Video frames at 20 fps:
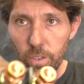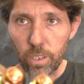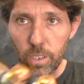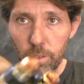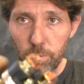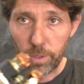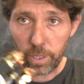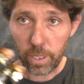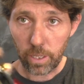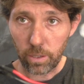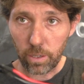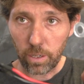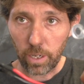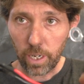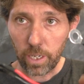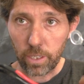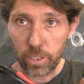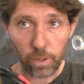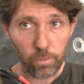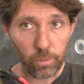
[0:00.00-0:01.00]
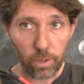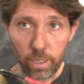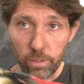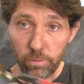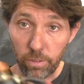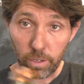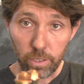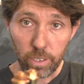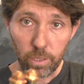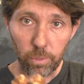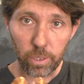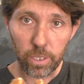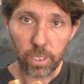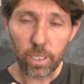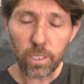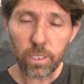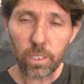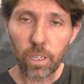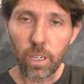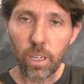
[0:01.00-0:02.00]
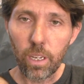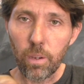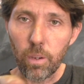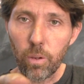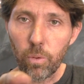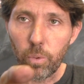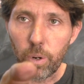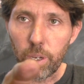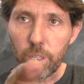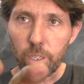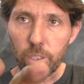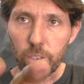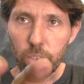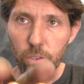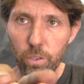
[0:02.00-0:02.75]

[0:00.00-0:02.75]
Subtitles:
this is what they look like generally, very similar to this, where there's